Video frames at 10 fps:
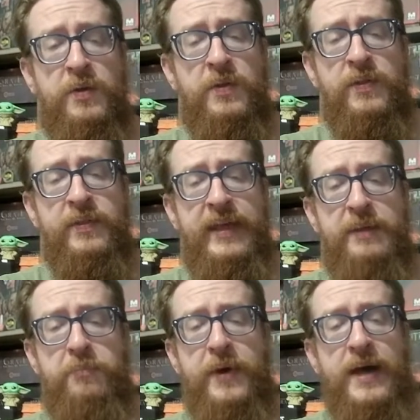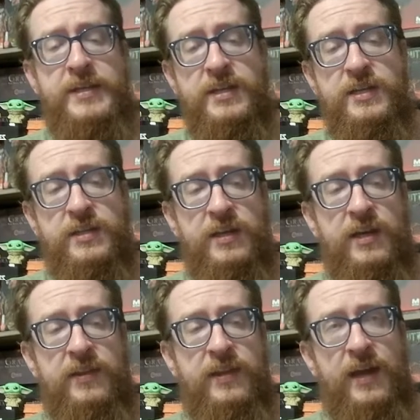they bought it,
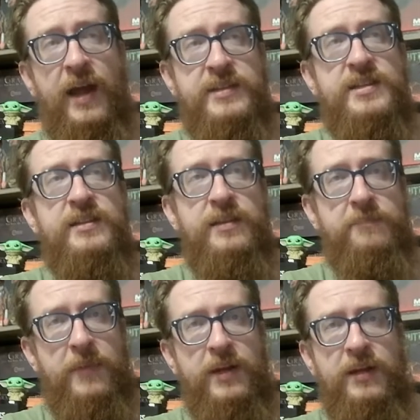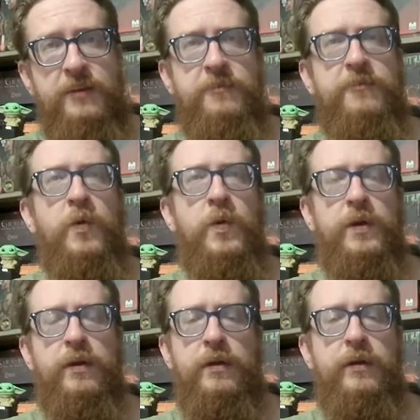and then I sent them money
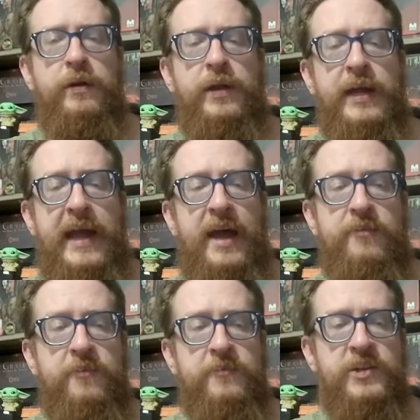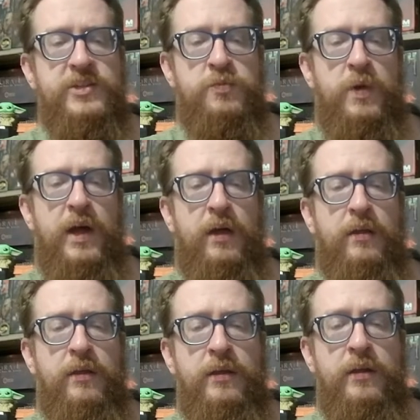for half of it as well.
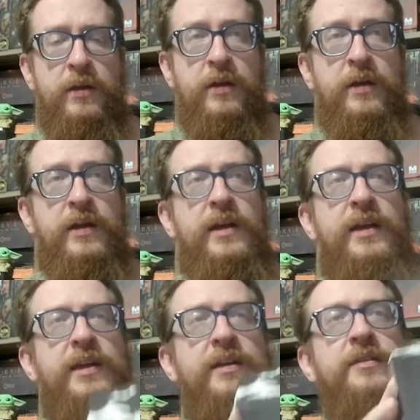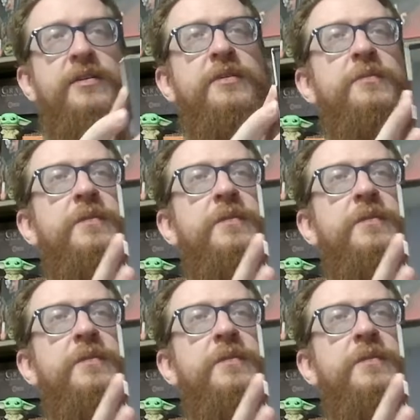And we